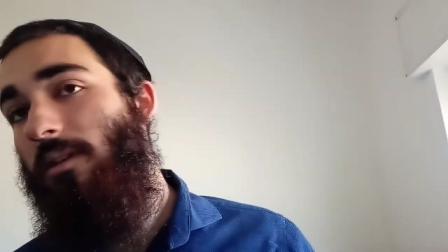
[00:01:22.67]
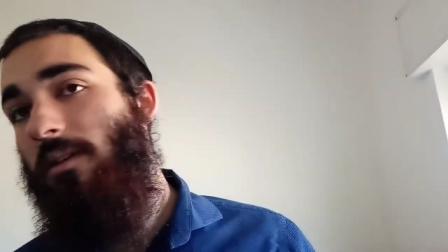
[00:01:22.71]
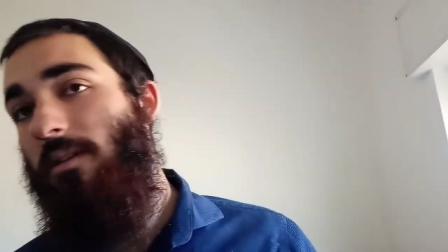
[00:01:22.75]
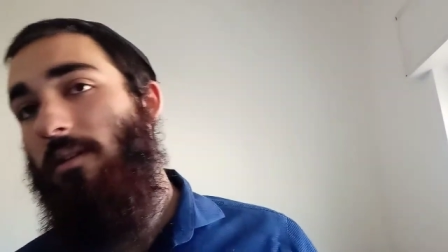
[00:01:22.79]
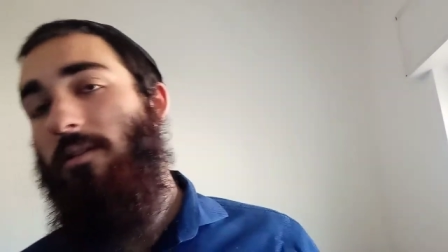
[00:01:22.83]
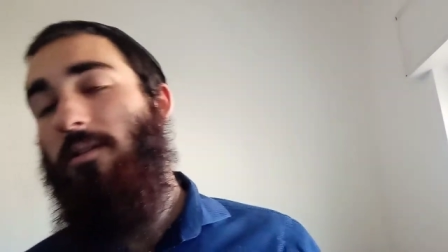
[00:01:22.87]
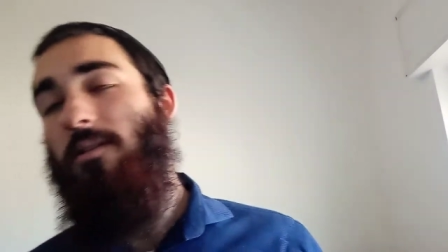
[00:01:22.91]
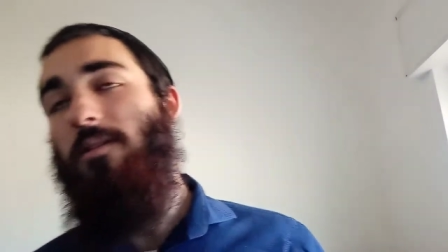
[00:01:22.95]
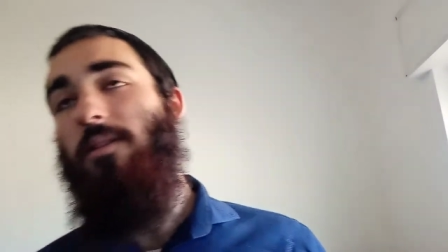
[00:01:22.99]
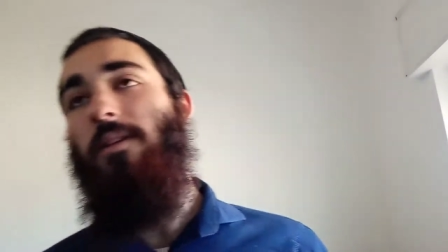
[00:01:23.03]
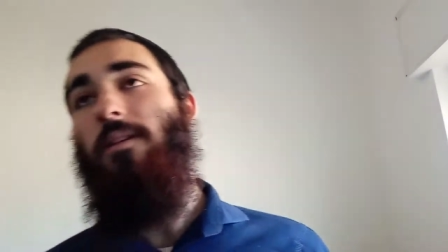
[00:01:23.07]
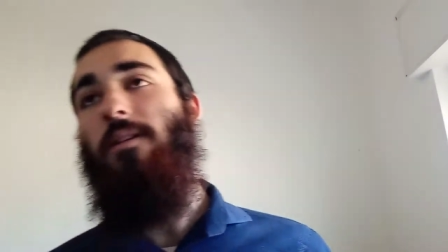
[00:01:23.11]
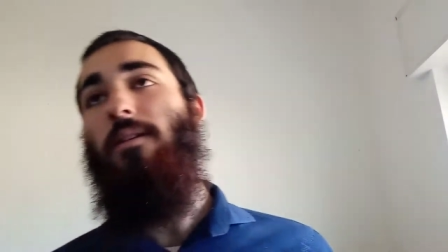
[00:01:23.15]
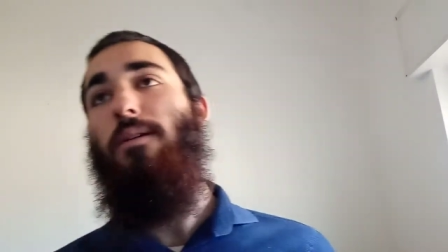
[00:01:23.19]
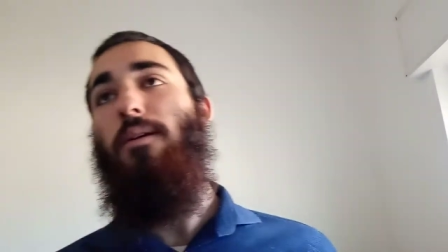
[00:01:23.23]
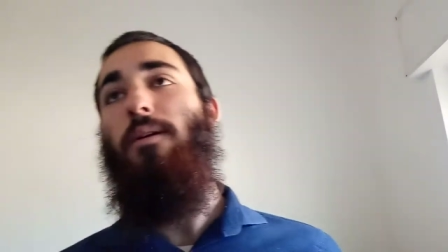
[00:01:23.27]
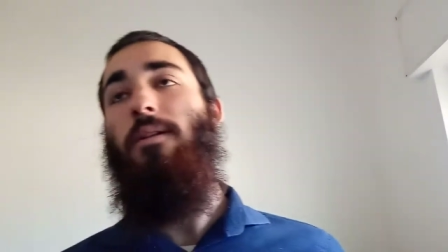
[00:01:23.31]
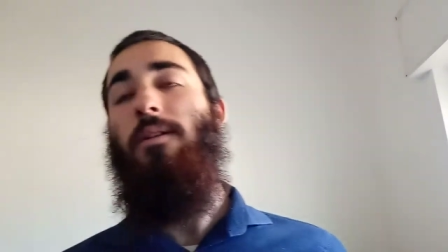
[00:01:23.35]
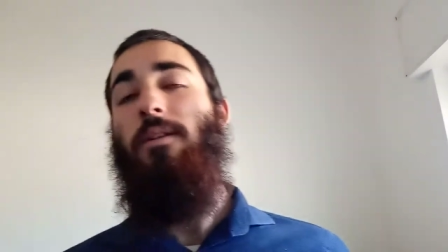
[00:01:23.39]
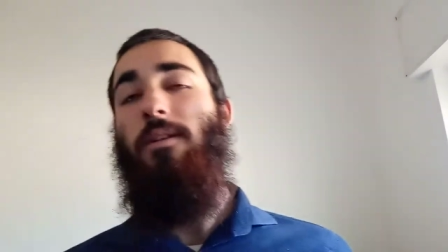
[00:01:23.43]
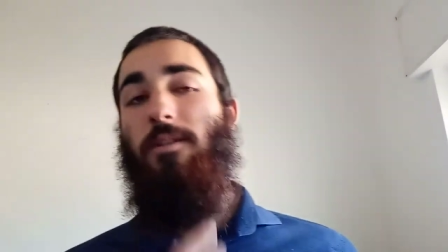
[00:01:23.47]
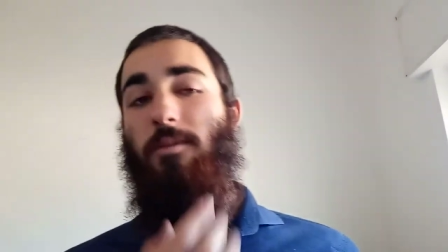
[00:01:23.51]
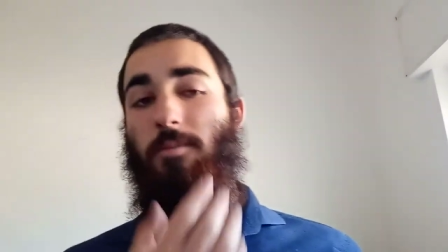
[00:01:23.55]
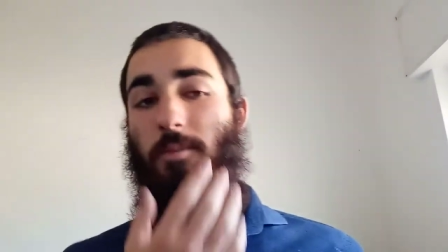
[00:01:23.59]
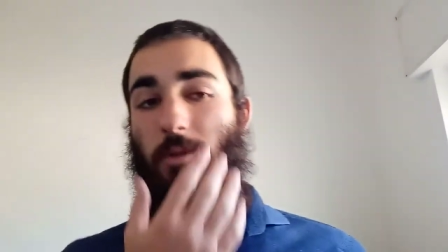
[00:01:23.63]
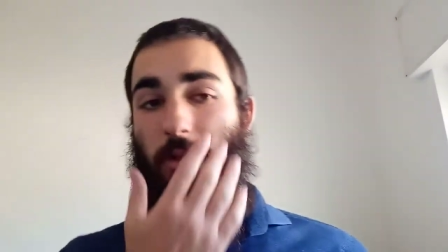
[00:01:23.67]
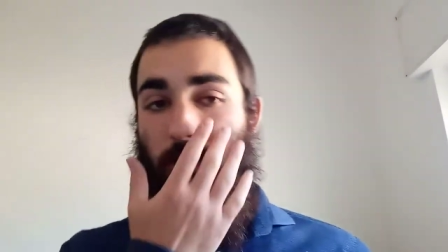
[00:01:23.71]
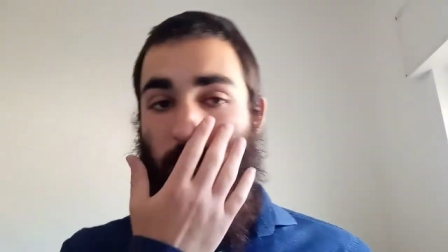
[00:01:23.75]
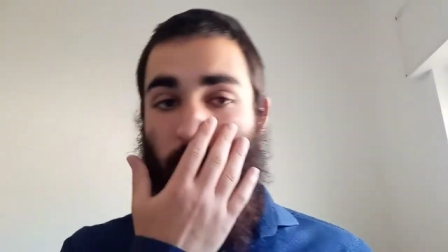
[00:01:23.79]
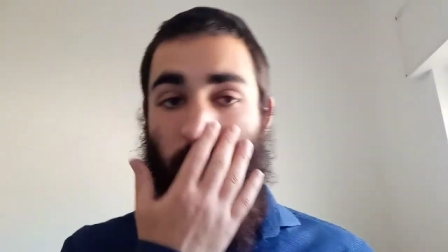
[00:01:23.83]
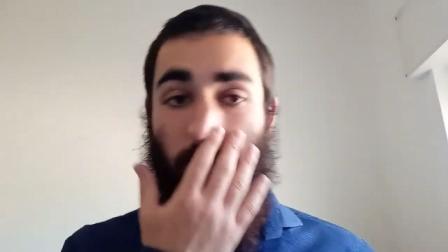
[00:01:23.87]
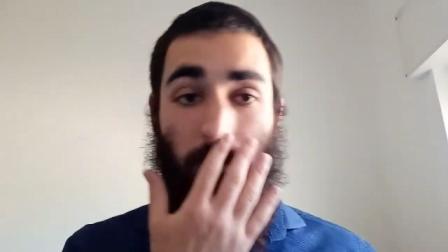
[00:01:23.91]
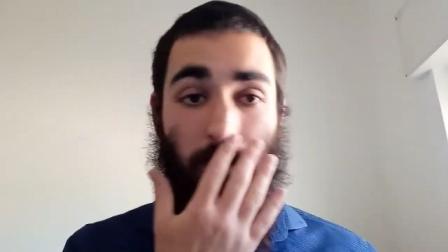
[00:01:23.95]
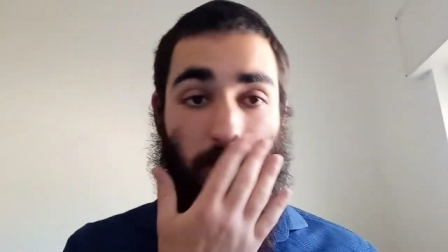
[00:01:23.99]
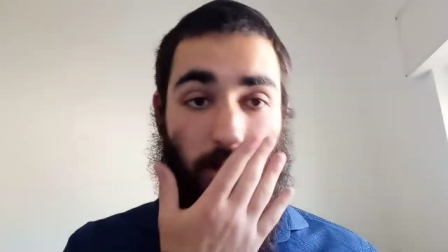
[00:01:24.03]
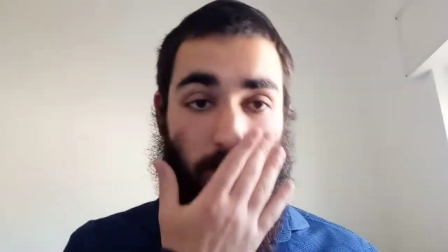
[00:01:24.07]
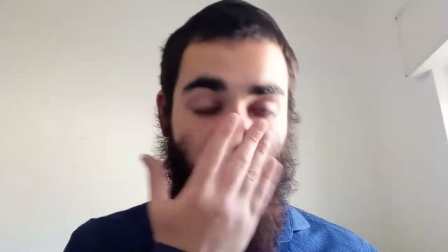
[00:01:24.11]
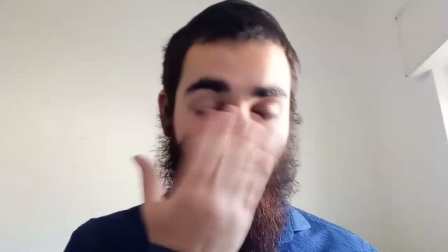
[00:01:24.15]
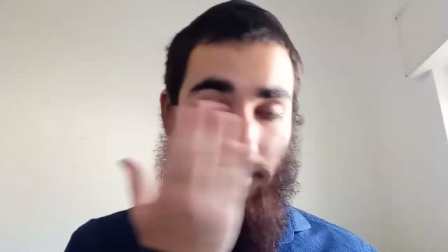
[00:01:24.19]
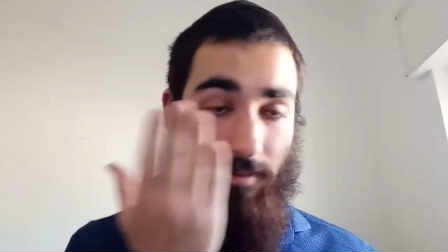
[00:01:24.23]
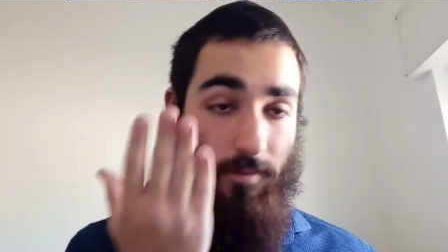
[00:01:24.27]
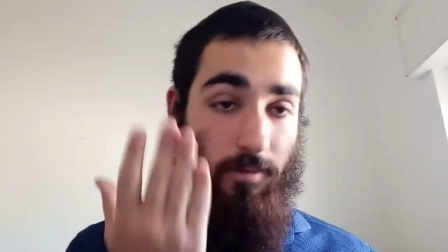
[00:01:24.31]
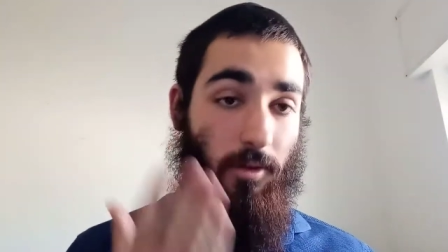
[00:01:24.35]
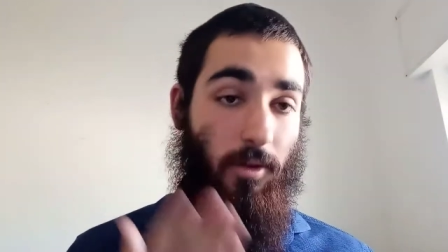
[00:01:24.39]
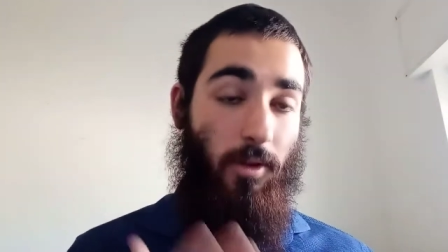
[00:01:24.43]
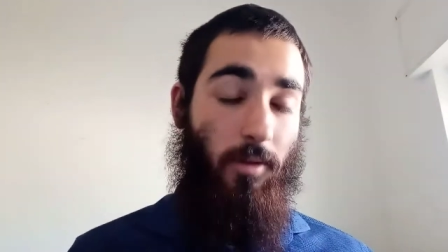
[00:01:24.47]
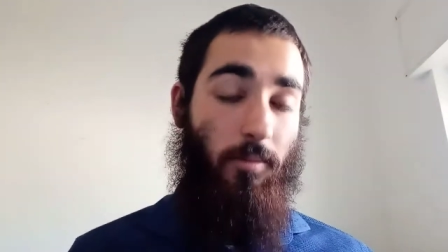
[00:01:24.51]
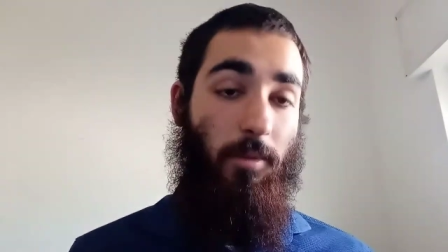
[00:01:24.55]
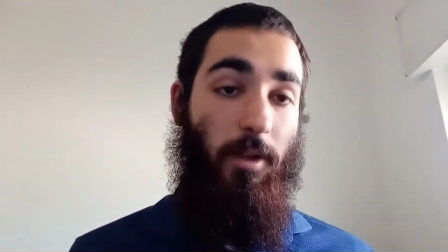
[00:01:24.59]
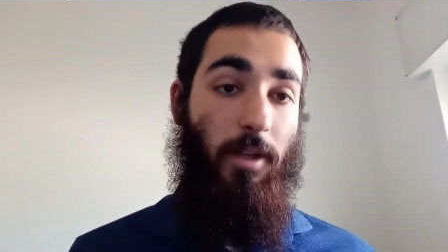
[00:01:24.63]
sicha and he explained it to me, and
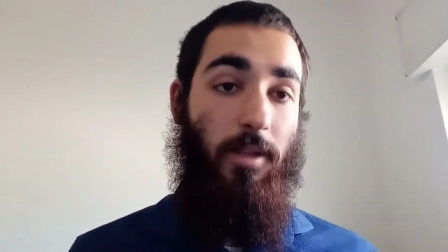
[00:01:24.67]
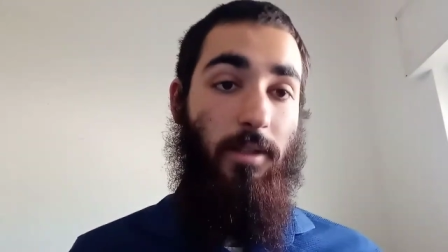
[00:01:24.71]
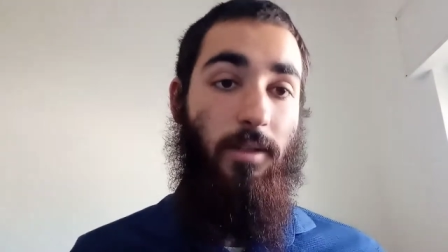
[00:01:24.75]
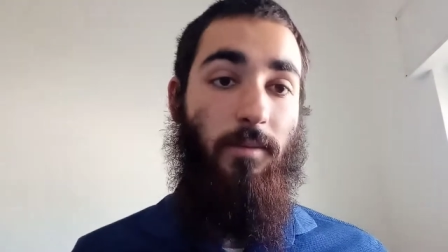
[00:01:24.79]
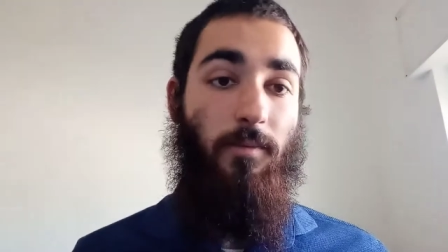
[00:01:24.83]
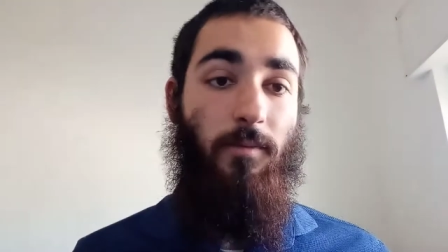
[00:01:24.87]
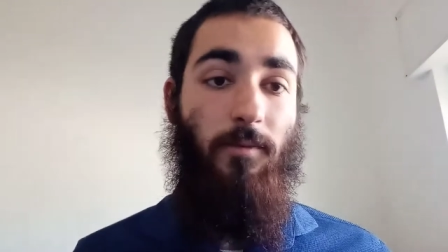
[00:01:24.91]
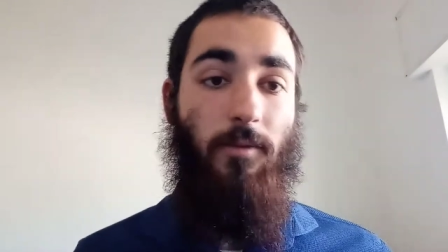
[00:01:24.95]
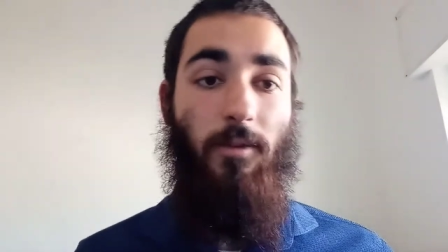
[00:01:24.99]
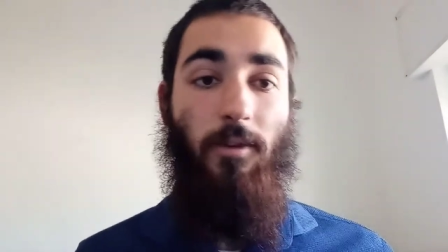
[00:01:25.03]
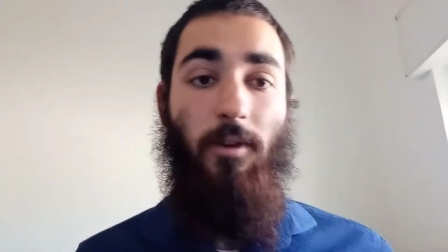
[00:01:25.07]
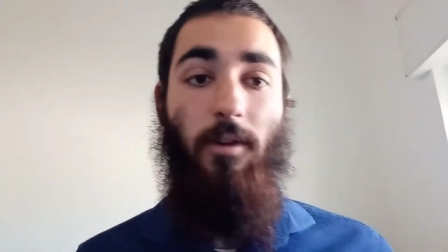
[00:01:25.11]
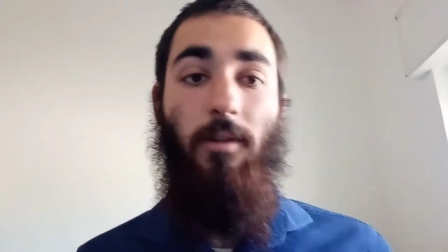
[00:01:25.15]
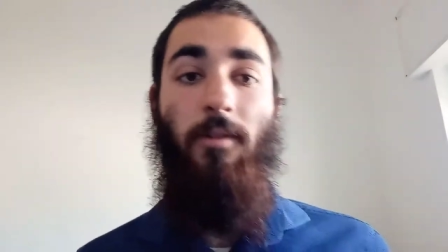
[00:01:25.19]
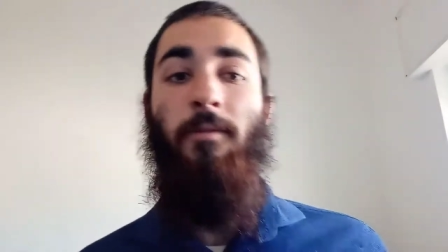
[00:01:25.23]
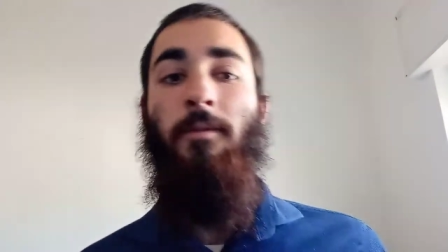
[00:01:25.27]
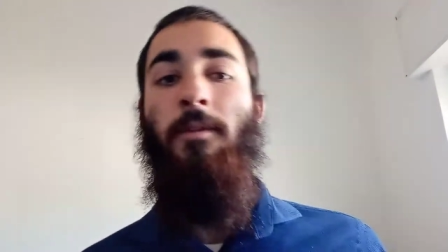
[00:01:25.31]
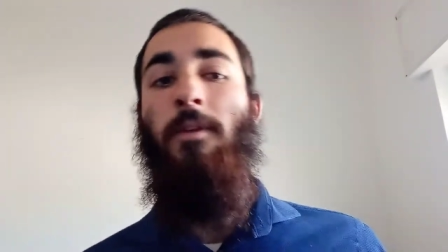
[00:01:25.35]
God bless him for that.